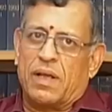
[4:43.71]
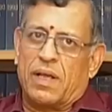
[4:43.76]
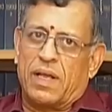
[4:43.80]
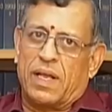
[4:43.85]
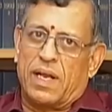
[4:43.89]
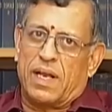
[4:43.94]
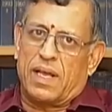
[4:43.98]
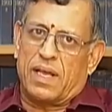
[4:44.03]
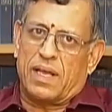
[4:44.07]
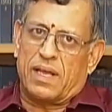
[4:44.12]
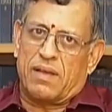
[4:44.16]

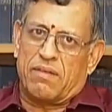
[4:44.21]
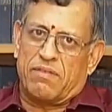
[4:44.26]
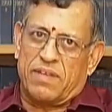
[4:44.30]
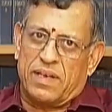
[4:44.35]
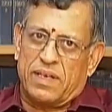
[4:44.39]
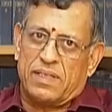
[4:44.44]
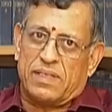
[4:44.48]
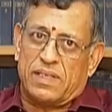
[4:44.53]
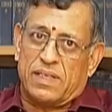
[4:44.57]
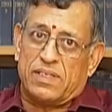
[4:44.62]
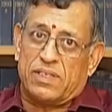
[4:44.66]
in a
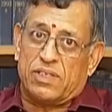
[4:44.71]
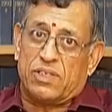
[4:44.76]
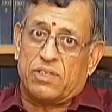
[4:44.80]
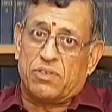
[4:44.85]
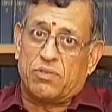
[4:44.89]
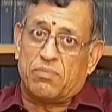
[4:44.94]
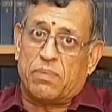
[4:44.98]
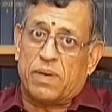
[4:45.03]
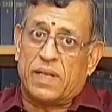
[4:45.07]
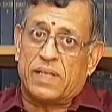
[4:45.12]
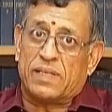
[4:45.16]
very
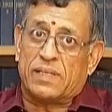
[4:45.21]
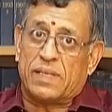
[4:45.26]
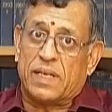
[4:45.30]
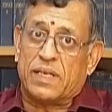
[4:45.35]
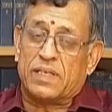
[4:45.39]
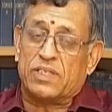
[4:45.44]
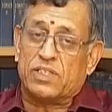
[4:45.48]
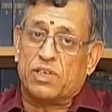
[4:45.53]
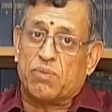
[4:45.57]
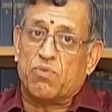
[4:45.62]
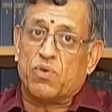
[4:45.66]
sensitive place
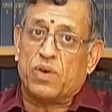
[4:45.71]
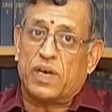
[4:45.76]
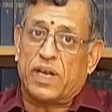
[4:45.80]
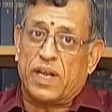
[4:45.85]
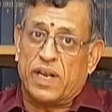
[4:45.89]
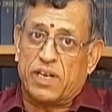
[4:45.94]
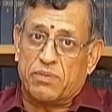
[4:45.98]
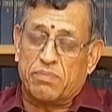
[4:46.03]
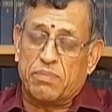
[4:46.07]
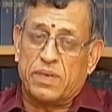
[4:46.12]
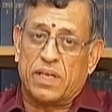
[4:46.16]
like Jammu and
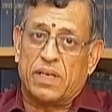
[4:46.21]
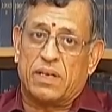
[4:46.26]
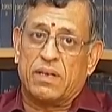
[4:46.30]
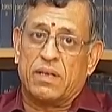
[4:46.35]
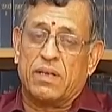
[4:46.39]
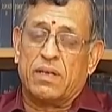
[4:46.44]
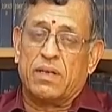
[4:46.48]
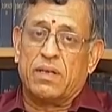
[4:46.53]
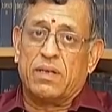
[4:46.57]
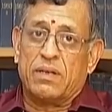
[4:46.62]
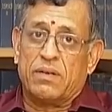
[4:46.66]
Kashmir,
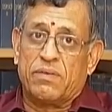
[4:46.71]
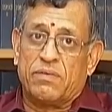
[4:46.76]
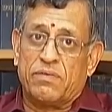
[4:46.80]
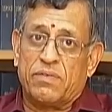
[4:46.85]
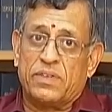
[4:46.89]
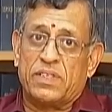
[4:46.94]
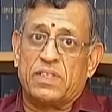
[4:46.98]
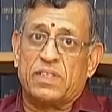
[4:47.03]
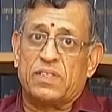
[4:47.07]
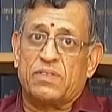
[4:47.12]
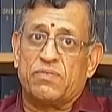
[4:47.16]

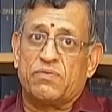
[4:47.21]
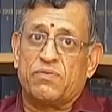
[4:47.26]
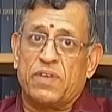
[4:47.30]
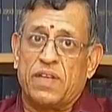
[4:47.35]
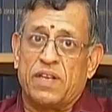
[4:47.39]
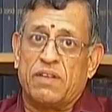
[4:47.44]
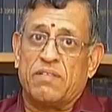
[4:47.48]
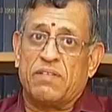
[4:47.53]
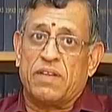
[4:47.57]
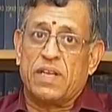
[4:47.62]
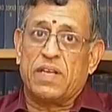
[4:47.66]
which is
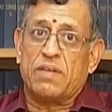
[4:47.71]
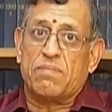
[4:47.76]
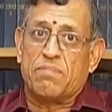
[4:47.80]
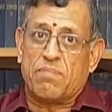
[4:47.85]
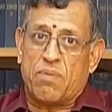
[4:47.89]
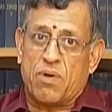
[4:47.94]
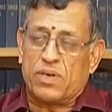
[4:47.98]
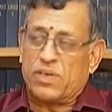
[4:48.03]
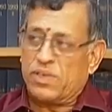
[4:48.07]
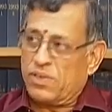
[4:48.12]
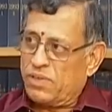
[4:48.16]
very, very
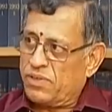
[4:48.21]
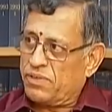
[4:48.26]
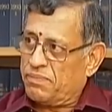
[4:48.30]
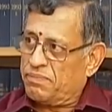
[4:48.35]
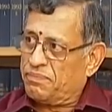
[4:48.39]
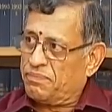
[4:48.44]
important.